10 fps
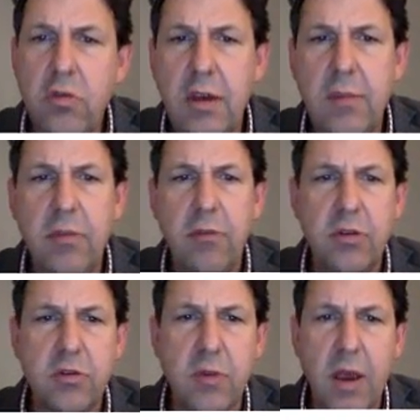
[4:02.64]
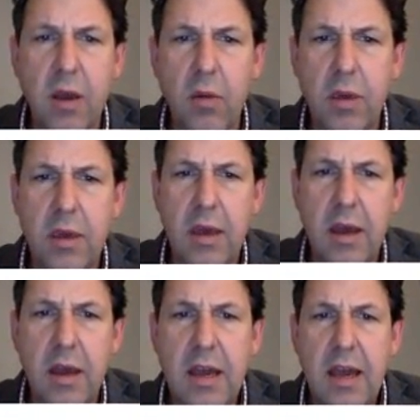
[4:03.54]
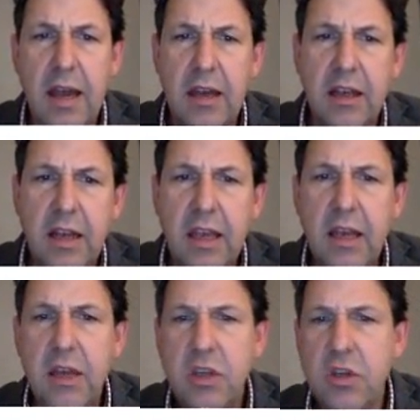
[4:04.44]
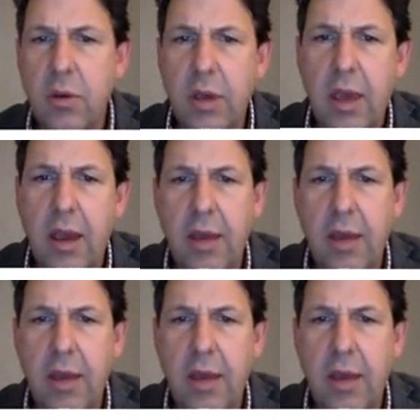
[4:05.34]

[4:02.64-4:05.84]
depth of betrayal here, and clearly showing how